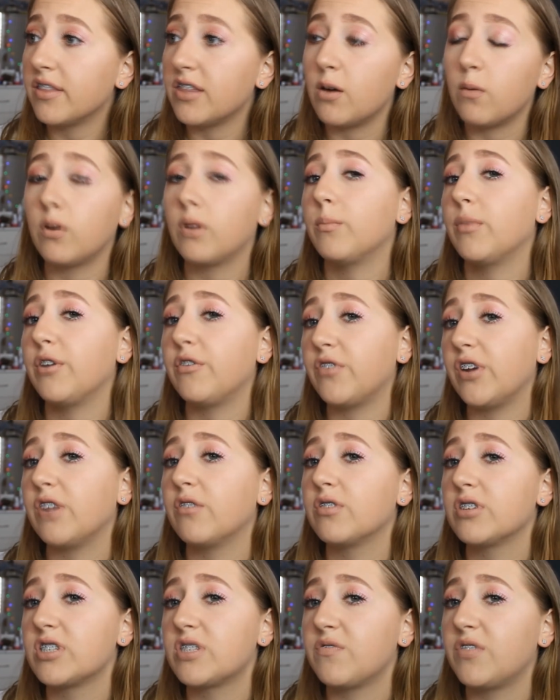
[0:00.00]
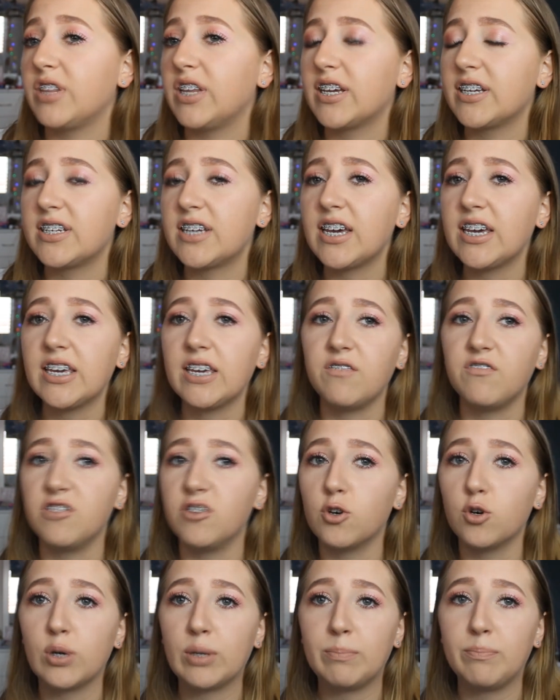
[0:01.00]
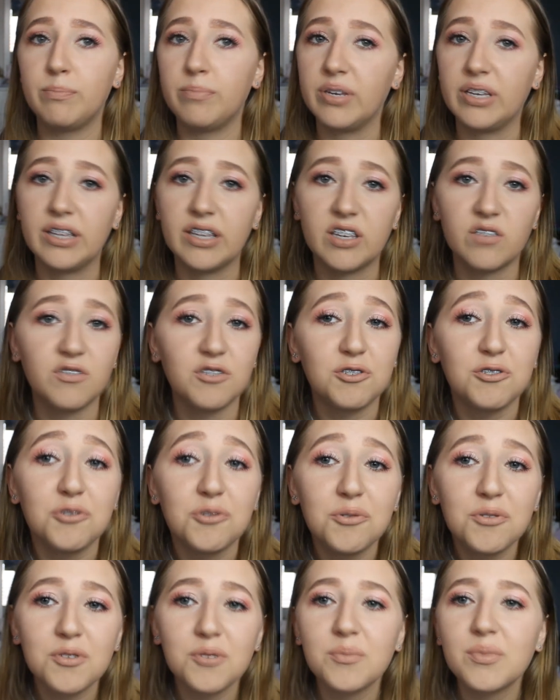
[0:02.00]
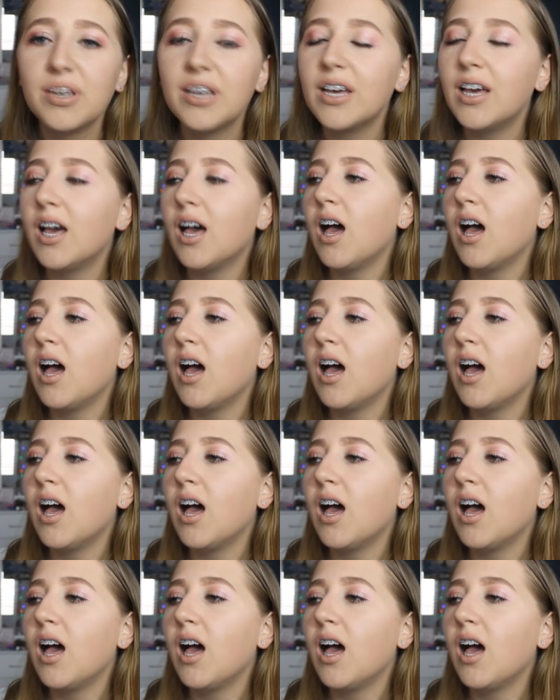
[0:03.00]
They're one of my favorites for leg day, even though I barely ever do them.